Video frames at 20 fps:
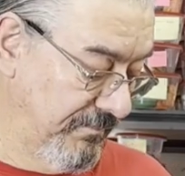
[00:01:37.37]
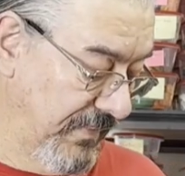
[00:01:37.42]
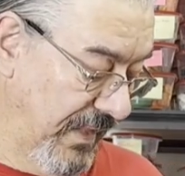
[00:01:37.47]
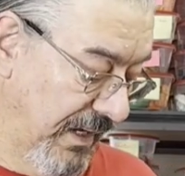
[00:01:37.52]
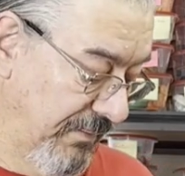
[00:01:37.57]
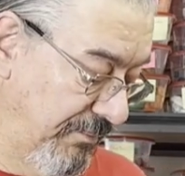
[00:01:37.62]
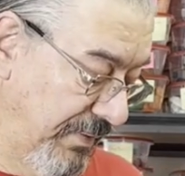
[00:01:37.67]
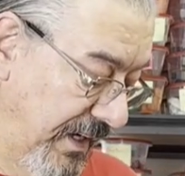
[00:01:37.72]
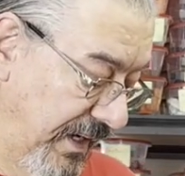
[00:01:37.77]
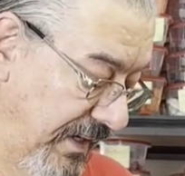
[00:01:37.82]

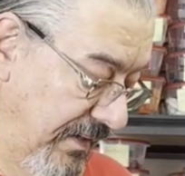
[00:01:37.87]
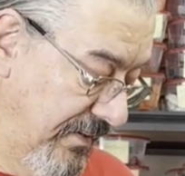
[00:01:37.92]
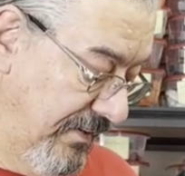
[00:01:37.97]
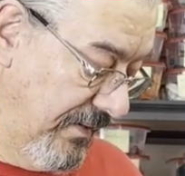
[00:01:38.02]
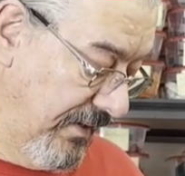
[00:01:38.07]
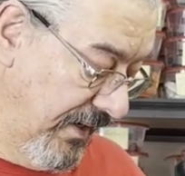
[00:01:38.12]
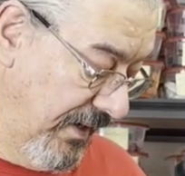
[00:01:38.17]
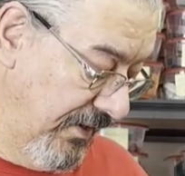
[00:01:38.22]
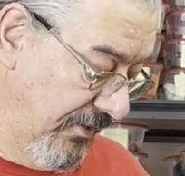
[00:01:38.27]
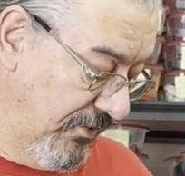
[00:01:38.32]
I paid
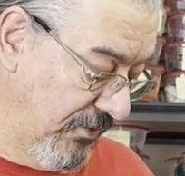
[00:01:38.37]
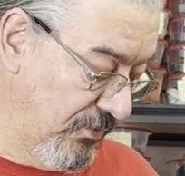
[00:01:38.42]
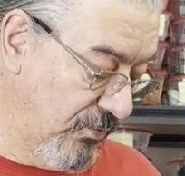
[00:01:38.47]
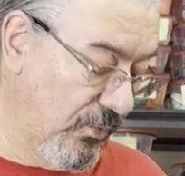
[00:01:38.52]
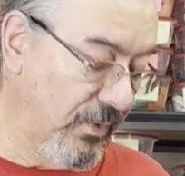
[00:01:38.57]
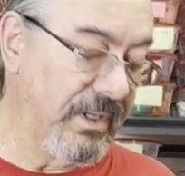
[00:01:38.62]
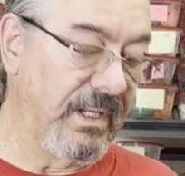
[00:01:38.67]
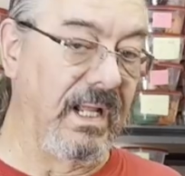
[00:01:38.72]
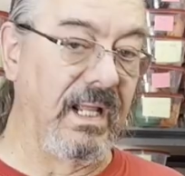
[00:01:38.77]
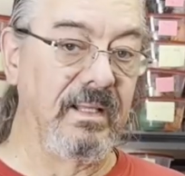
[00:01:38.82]

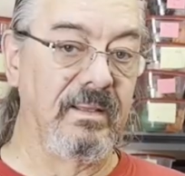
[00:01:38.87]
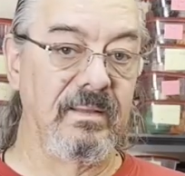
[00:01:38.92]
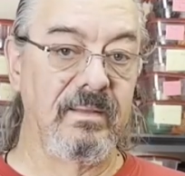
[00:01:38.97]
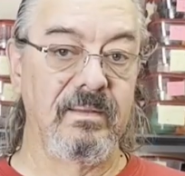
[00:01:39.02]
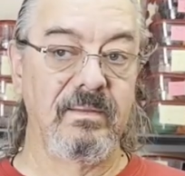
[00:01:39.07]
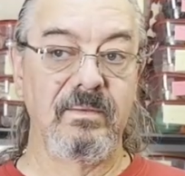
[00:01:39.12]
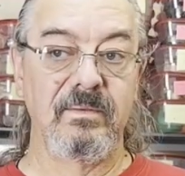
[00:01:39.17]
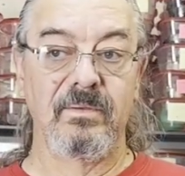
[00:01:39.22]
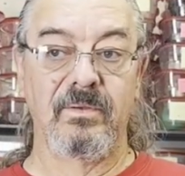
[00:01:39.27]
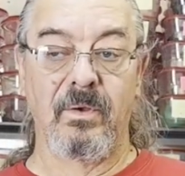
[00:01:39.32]

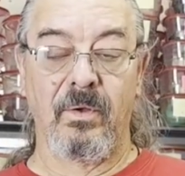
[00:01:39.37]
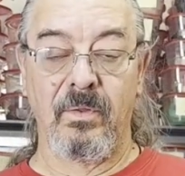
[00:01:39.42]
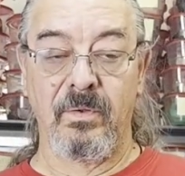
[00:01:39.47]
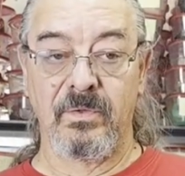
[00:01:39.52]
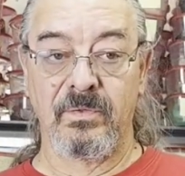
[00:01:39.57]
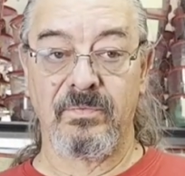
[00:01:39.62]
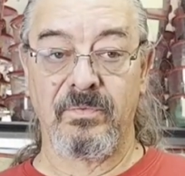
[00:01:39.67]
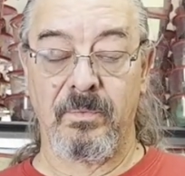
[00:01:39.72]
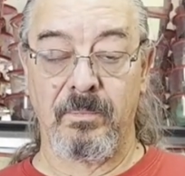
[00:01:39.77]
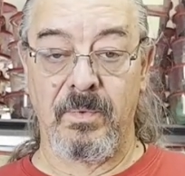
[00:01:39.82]

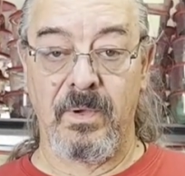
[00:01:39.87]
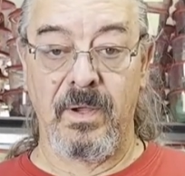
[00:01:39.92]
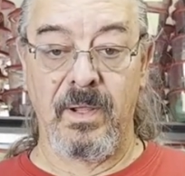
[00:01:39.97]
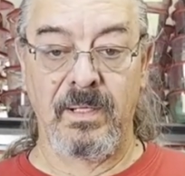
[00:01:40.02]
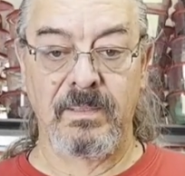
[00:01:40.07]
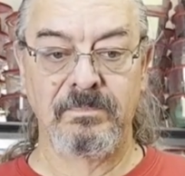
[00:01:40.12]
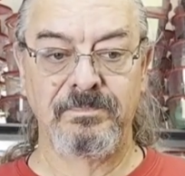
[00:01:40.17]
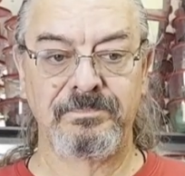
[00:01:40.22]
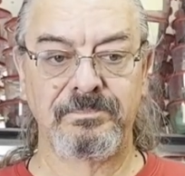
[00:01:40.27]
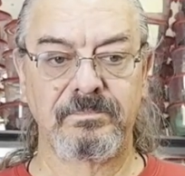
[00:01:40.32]
$128 for
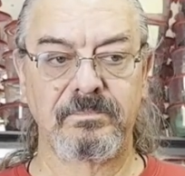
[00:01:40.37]
mine,